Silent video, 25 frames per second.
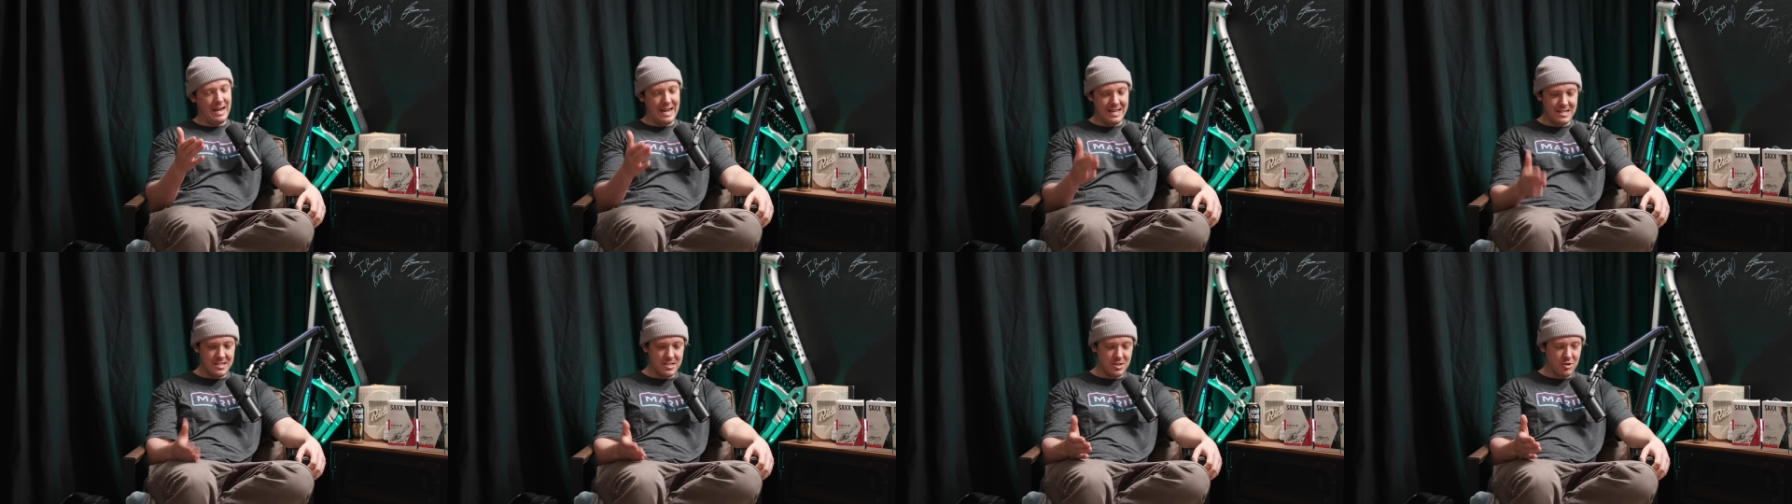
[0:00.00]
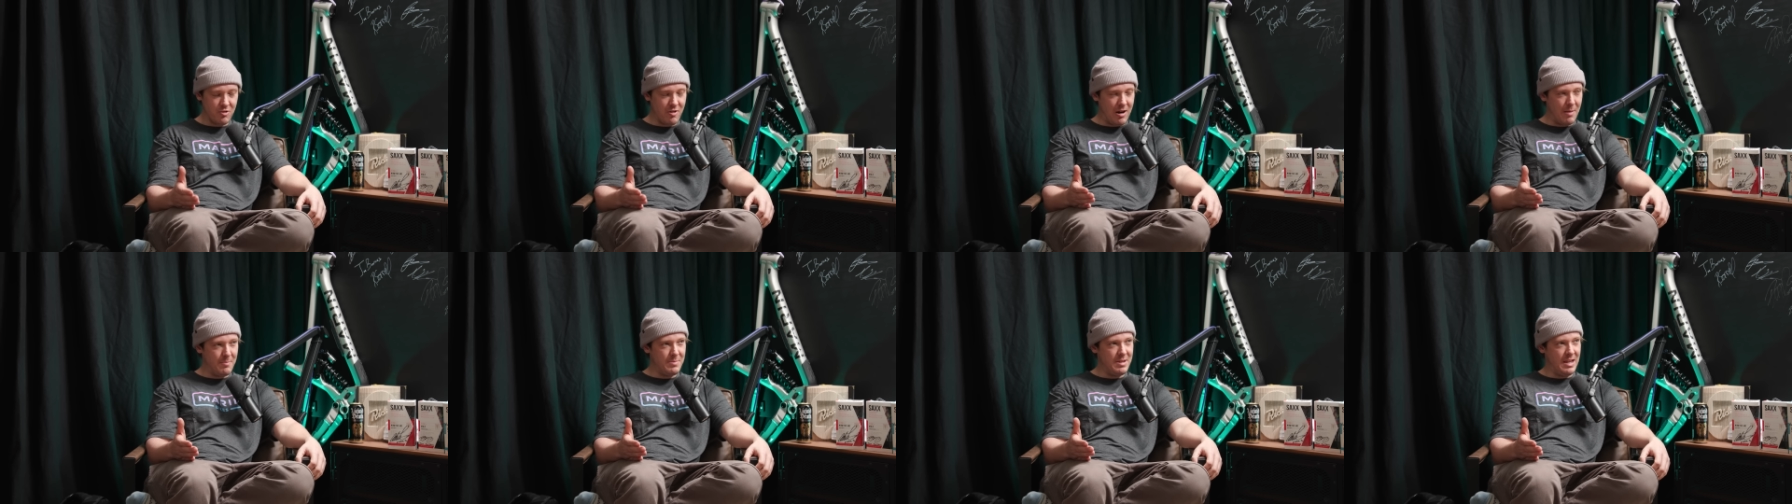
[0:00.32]

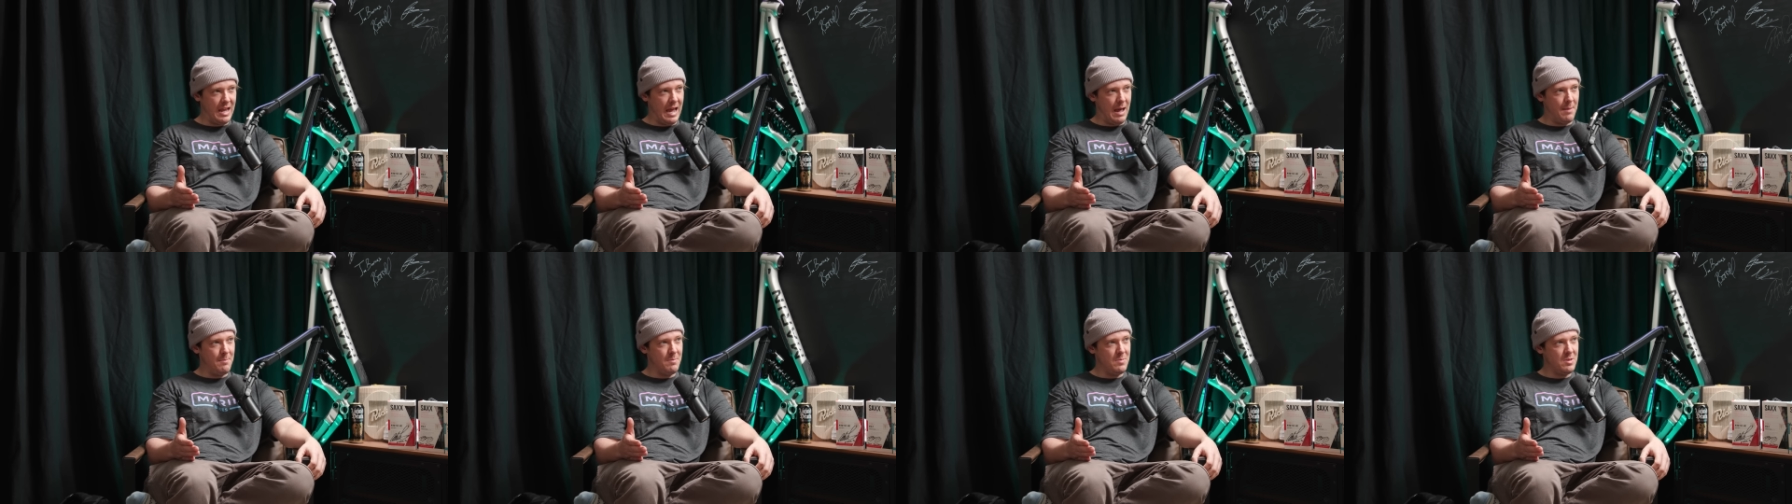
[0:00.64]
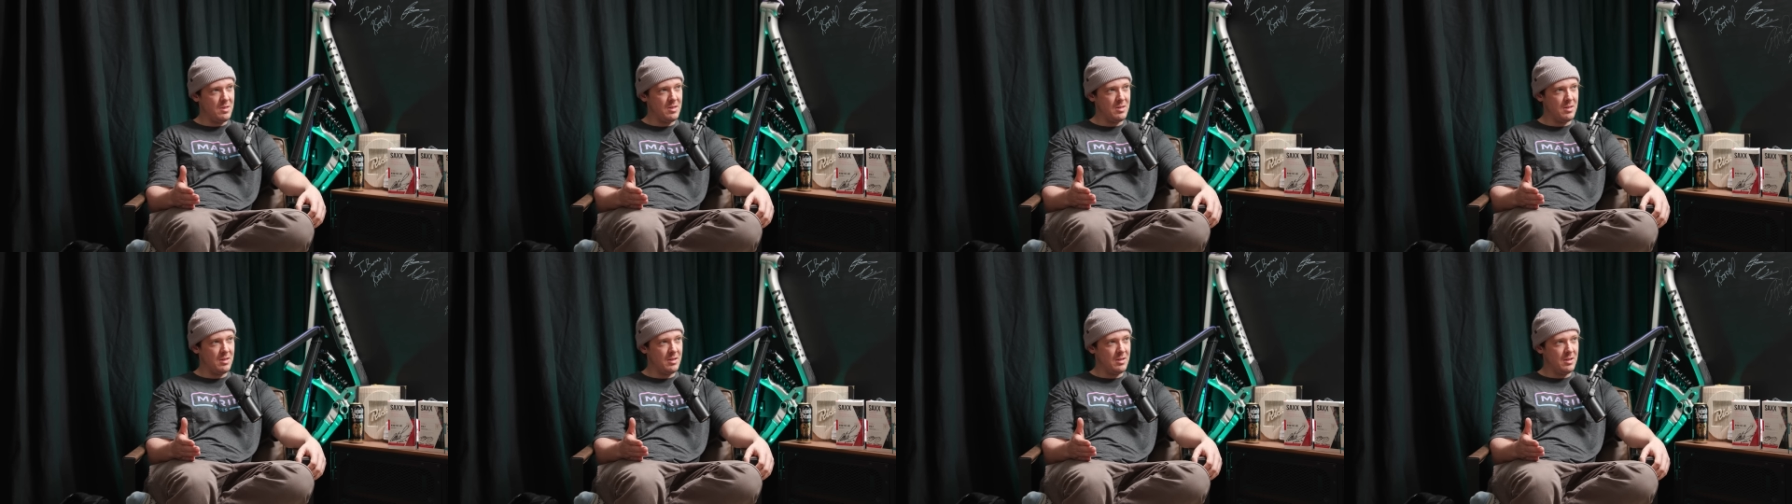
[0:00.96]
Instagram
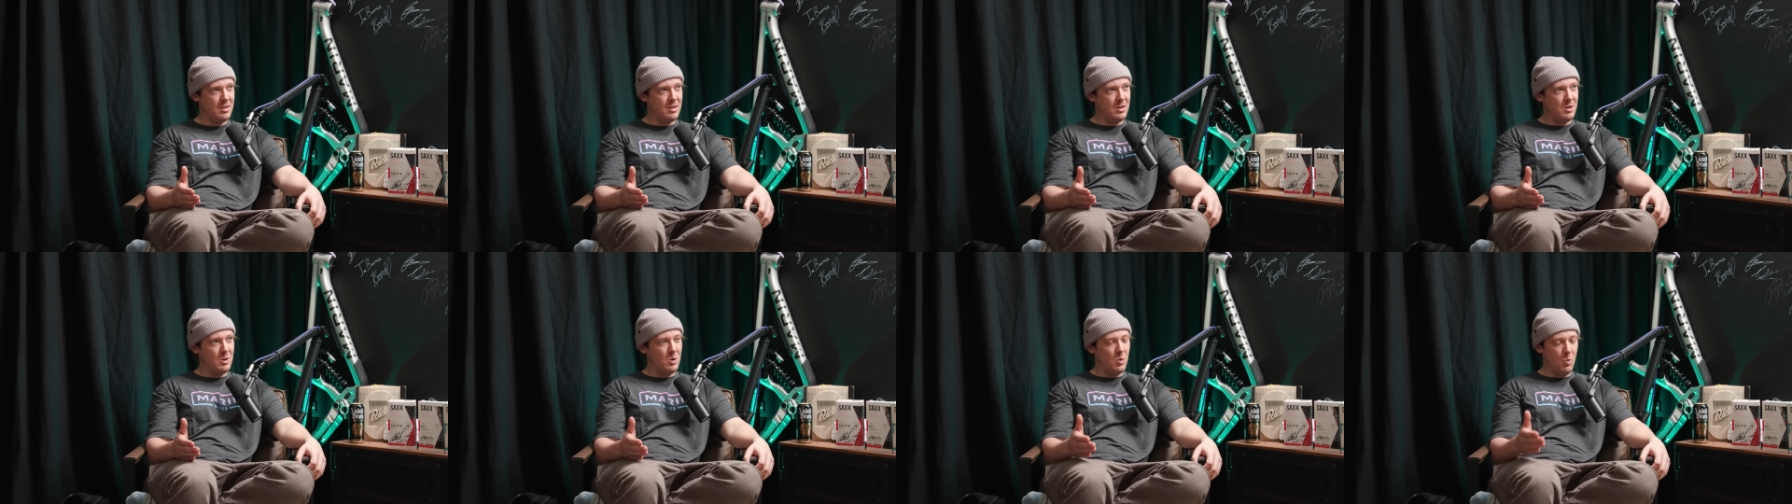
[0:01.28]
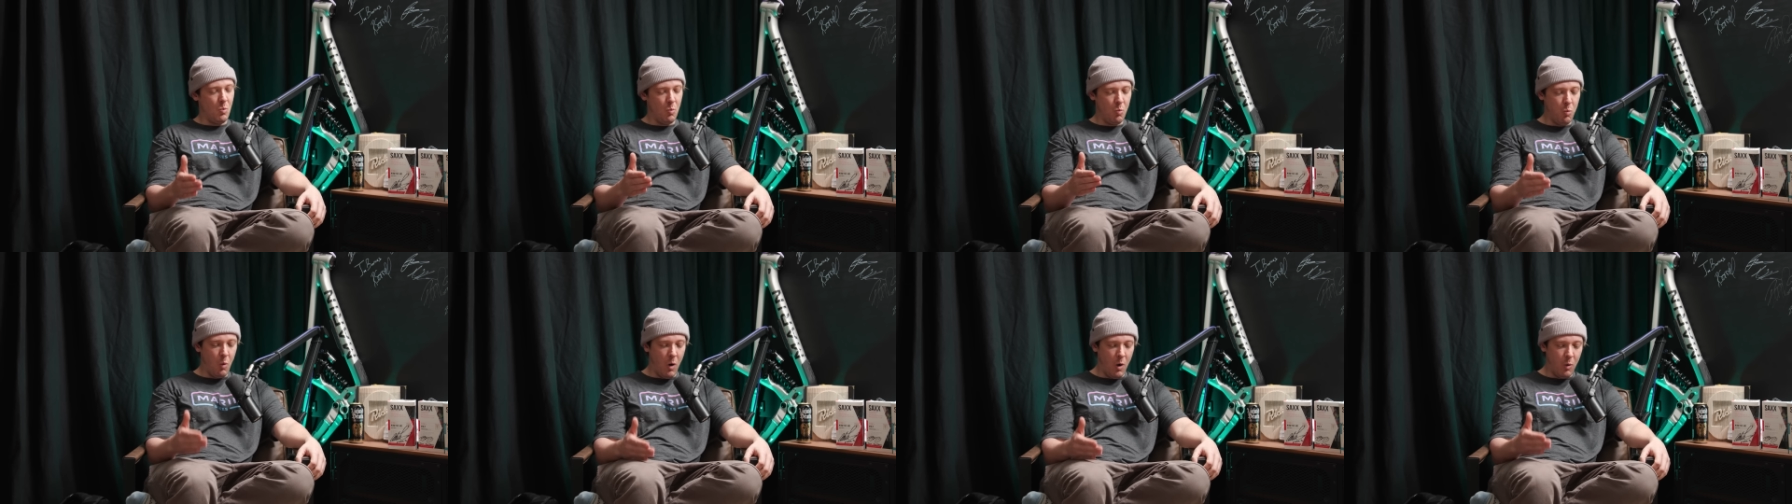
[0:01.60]
DMs.
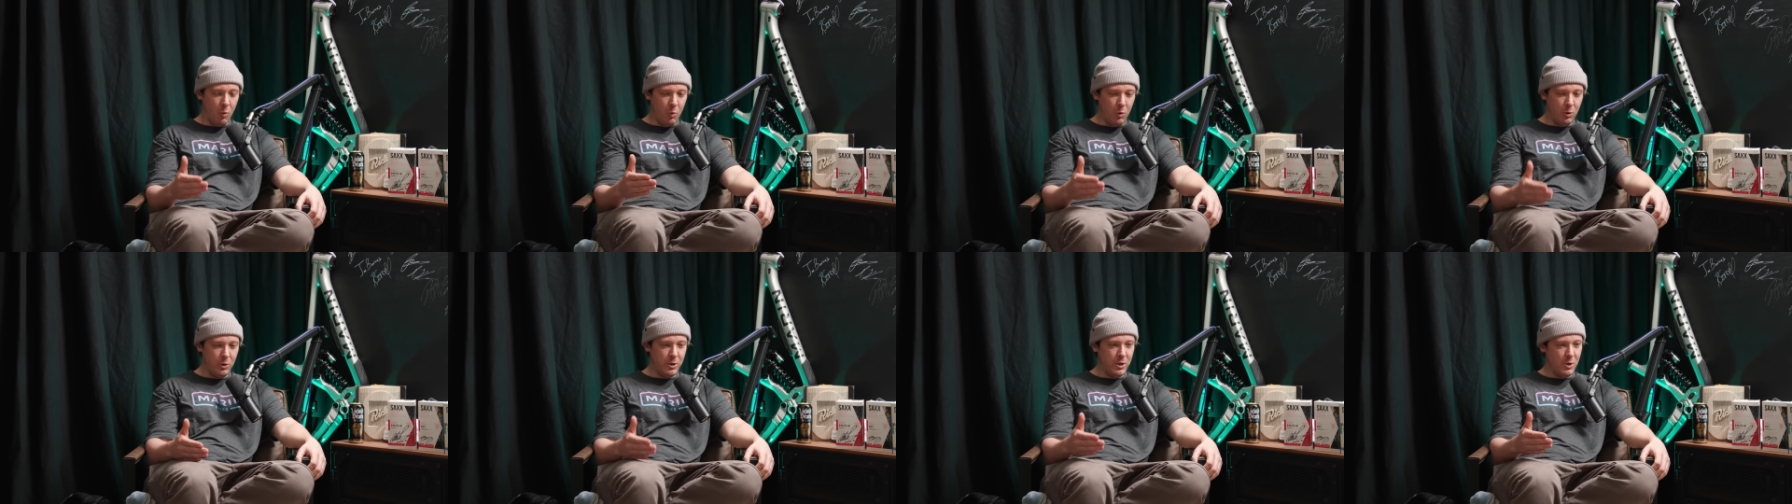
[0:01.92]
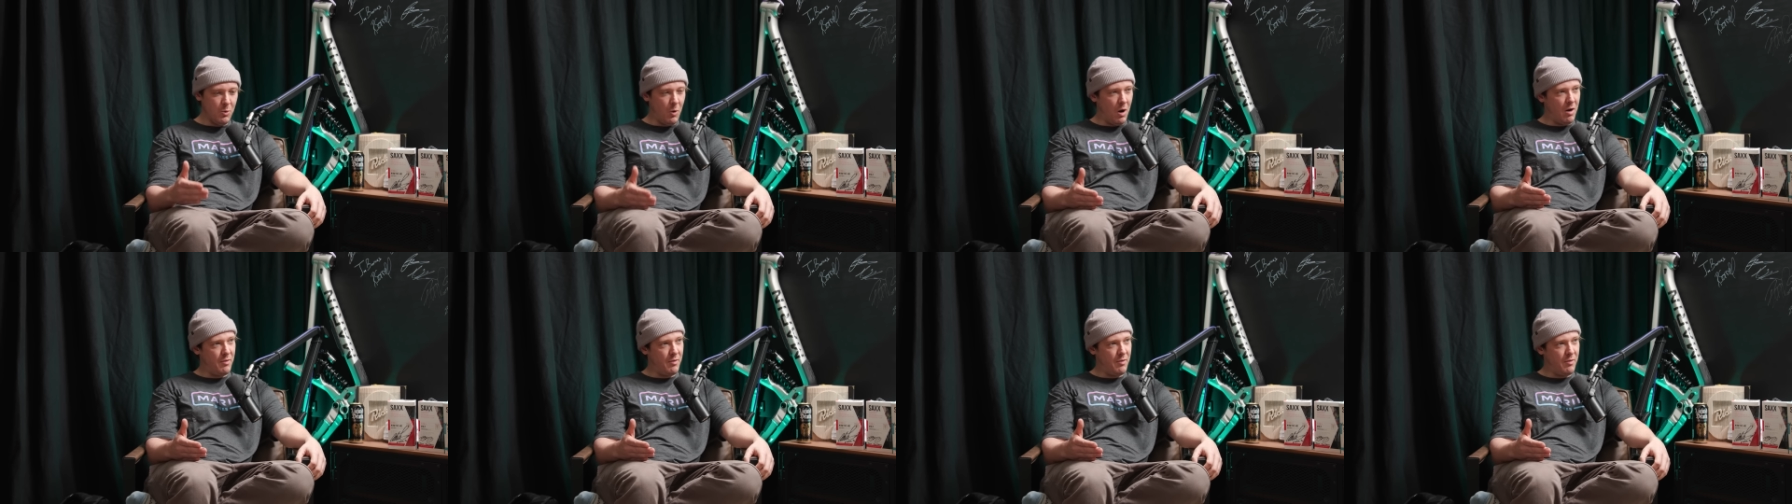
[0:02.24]
What will you